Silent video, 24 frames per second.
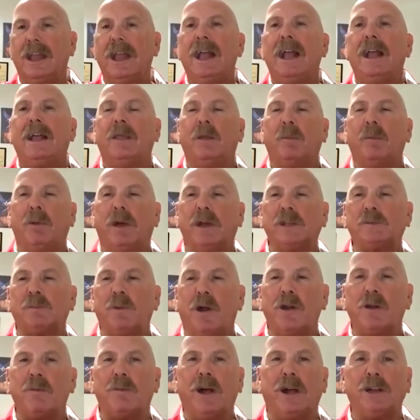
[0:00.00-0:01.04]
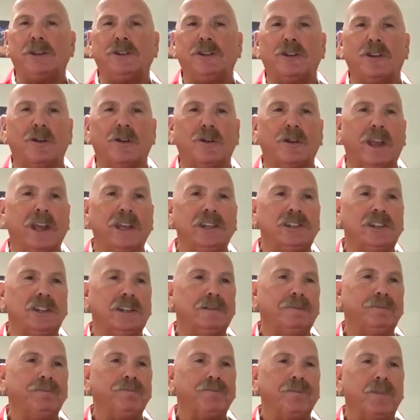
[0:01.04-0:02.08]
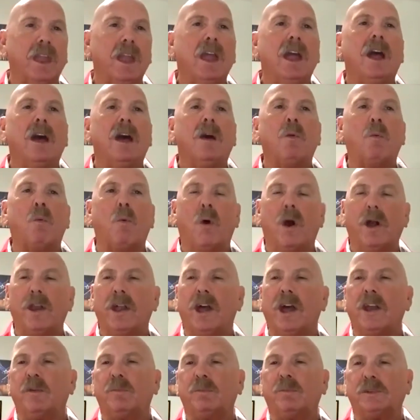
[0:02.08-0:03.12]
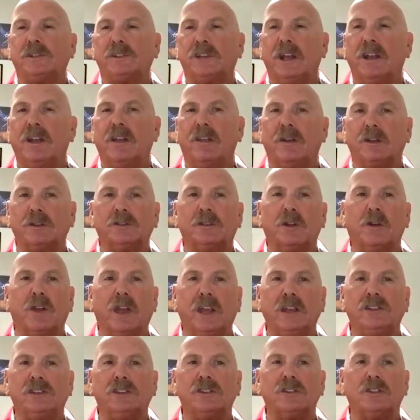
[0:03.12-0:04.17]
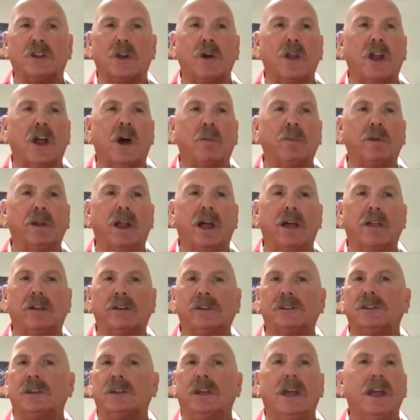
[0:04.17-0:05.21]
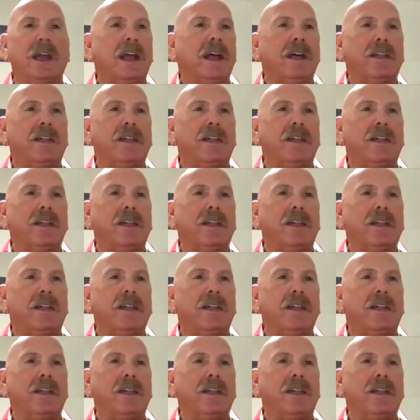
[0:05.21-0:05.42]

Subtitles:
The best part about your donation, 100% of those donations go to helping others.